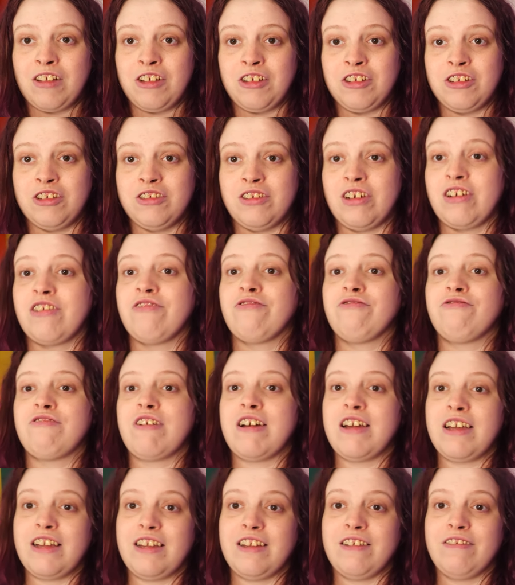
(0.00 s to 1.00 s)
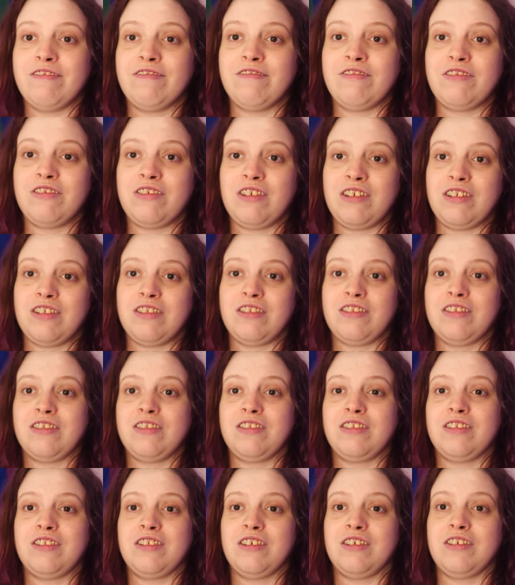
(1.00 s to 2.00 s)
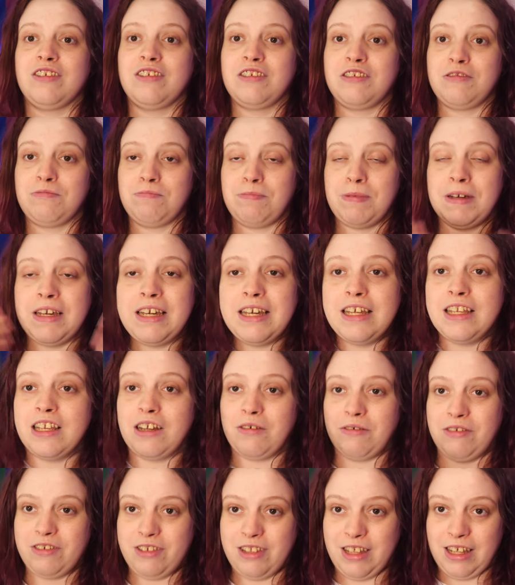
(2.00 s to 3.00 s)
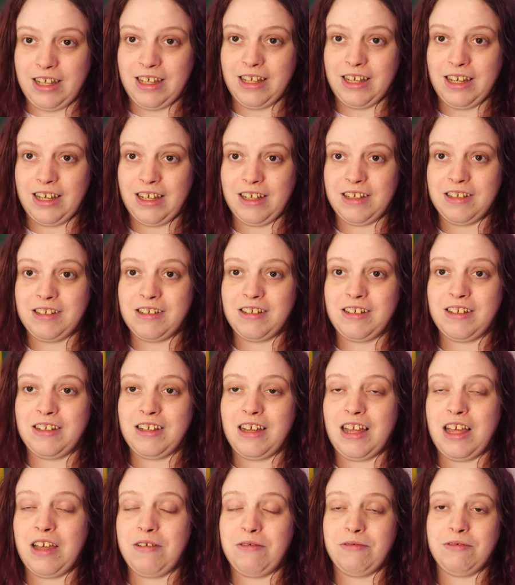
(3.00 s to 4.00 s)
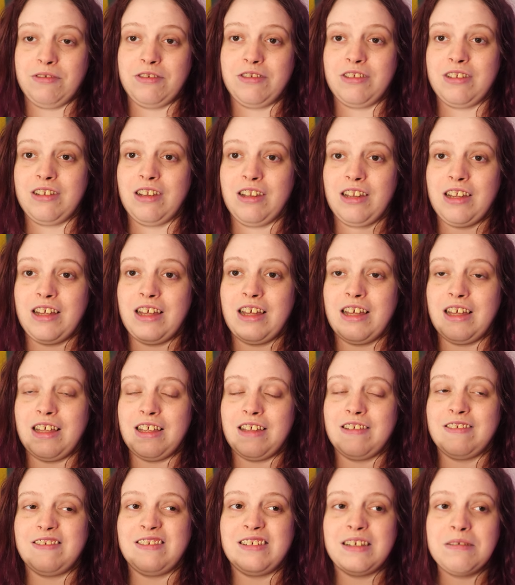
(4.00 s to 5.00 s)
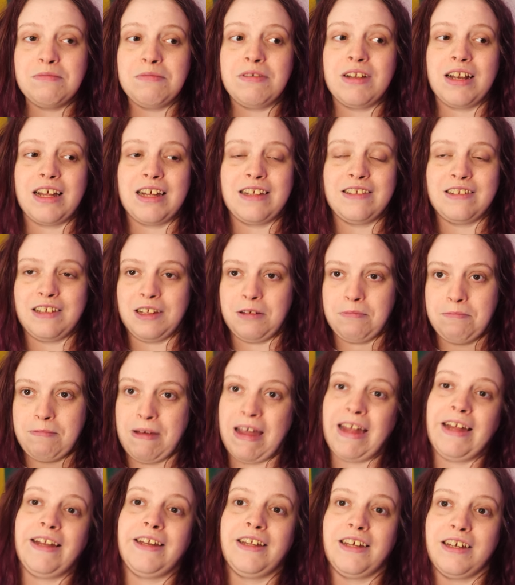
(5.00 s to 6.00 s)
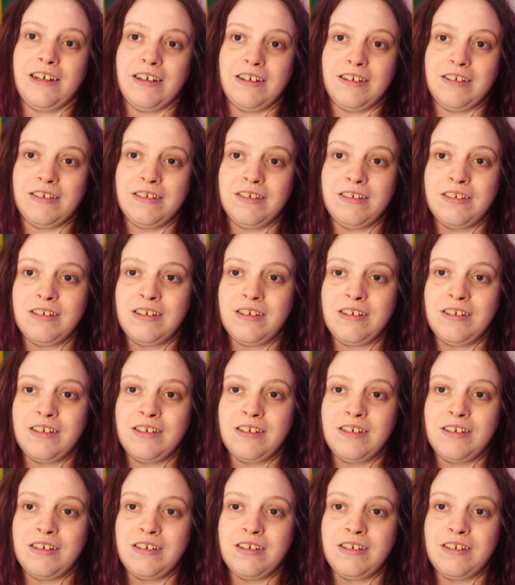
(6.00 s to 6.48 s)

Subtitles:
Because I craved the speed I was thinking. It was simulating mania.